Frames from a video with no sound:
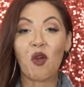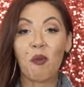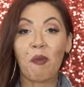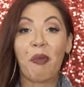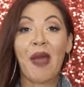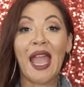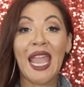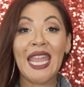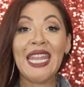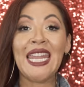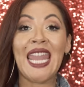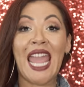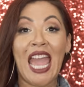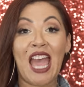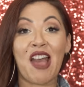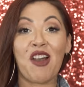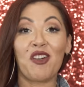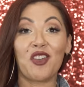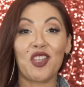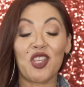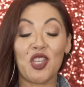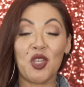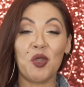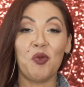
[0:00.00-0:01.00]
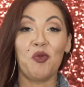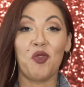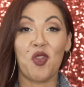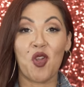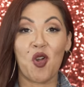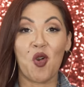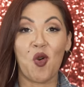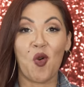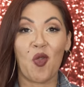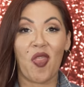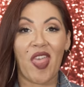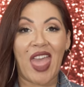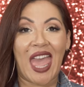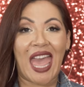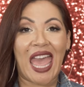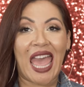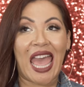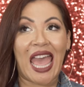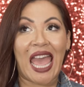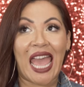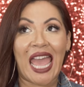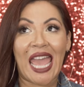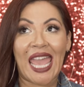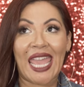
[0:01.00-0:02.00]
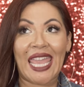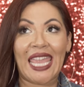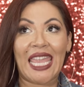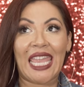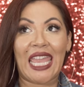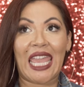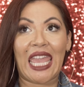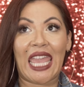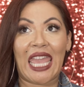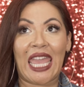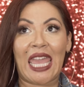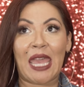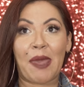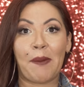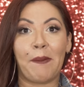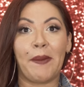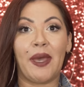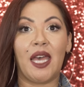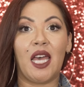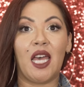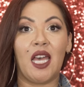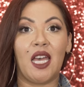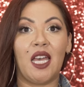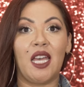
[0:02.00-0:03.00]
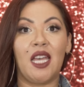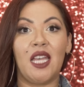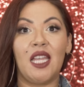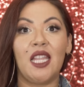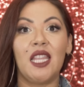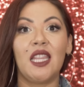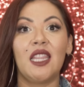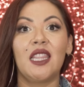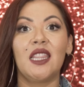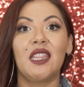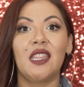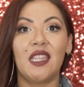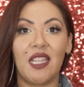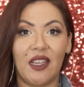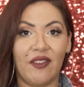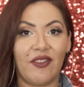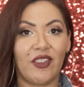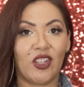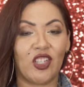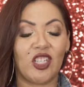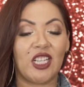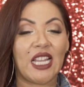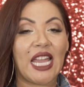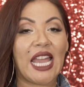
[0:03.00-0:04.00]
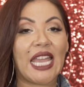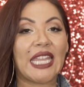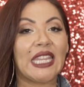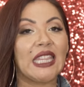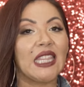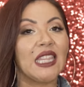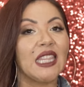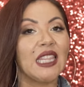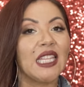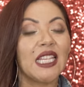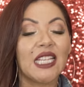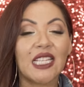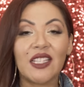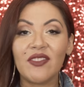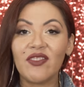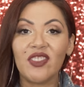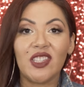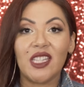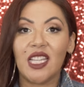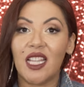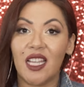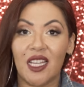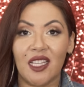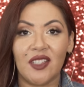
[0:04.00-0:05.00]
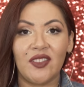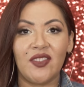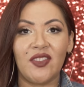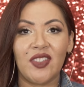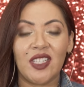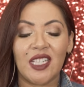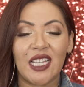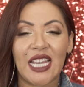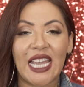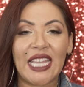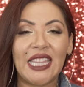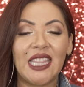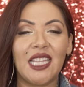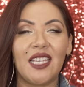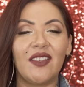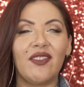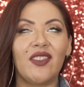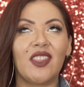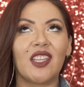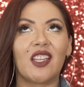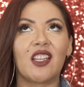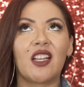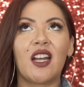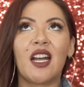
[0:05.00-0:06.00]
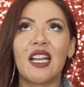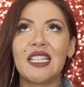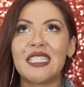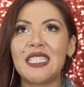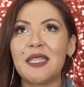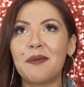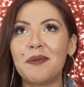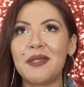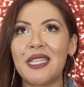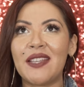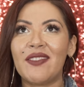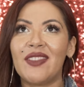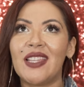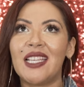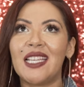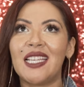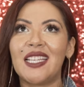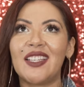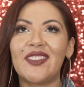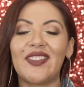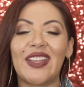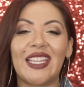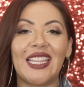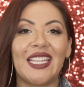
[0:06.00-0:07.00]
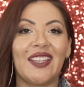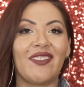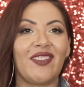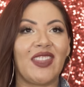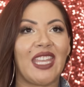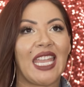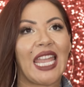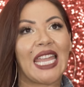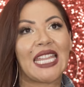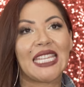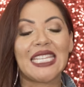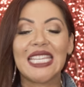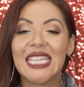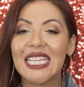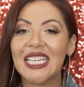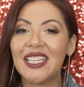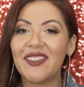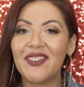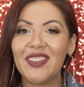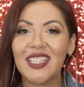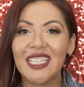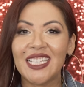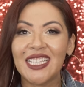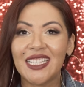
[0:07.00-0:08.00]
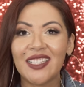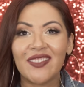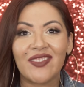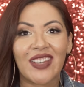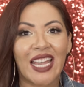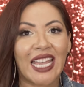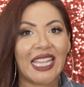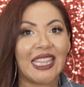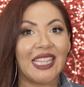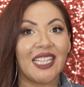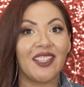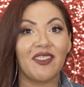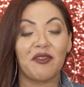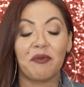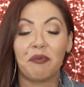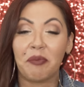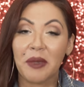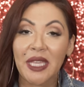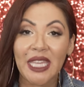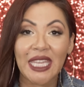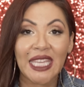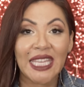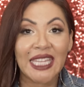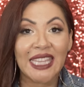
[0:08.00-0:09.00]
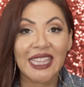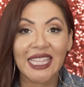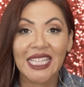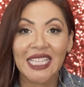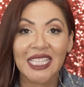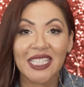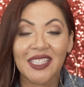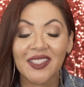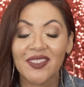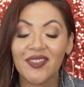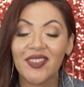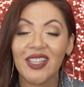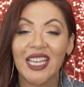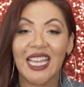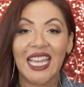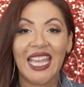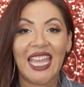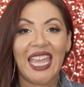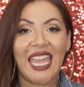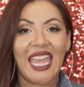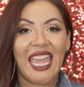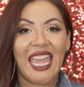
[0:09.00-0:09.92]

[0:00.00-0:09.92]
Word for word: So by now, you know that I am a lover. I love love. I love the concept of love. I love the idea of love. I love being in love.